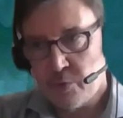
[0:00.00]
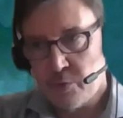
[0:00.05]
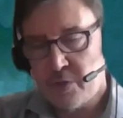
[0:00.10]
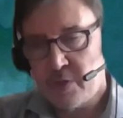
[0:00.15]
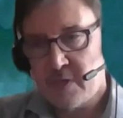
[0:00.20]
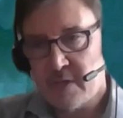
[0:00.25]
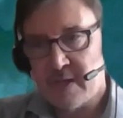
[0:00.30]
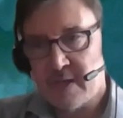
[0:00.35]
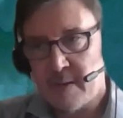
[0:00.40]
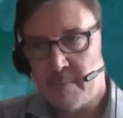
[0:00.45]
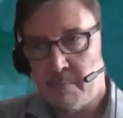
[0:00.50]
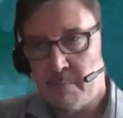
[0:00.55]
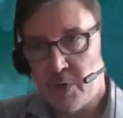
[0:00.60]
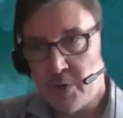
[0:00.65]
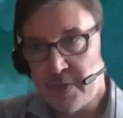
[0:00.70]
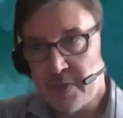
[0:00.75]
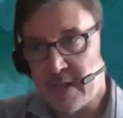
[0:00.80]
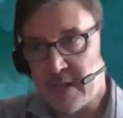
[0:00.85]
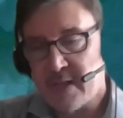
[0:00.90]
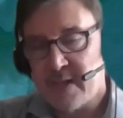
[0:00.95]
good
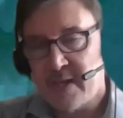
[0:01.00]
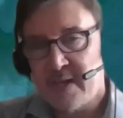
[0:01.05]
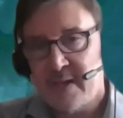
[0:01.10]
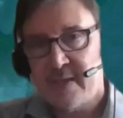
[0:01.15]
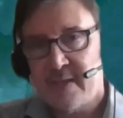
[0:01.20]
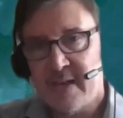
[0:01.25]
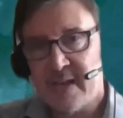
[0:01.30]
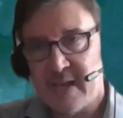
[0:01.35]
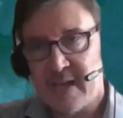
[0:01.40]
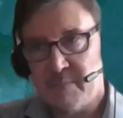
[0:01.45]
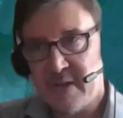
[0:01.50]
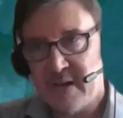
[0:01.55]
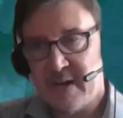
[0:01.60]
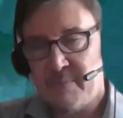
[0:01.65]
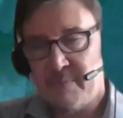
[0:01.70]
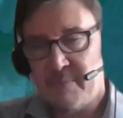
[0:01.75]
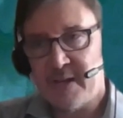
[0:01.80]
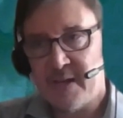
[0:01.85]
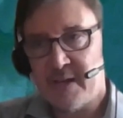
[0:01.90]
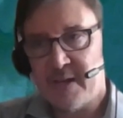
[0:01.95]
model that can be
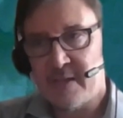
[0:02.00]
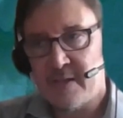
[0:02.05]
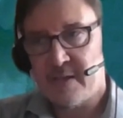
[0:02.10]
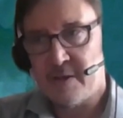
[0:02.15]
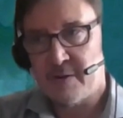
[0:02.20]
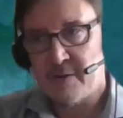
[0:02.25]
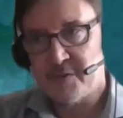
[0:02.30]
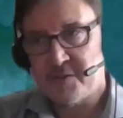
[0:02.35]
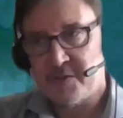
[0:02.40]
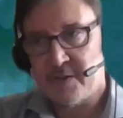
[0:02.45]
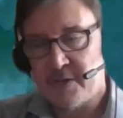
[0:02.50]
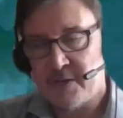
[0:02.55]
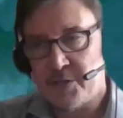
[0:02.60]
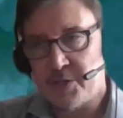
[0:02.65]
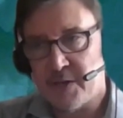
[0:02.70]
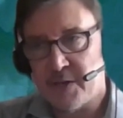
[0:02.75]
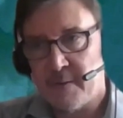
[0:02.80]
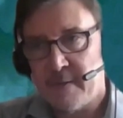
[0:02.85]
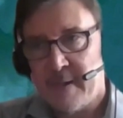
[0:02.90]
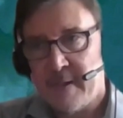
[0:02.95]
replicated across the
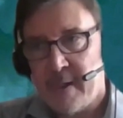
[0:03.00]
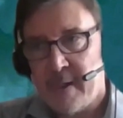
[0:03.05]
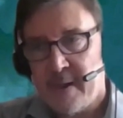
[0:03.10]
region.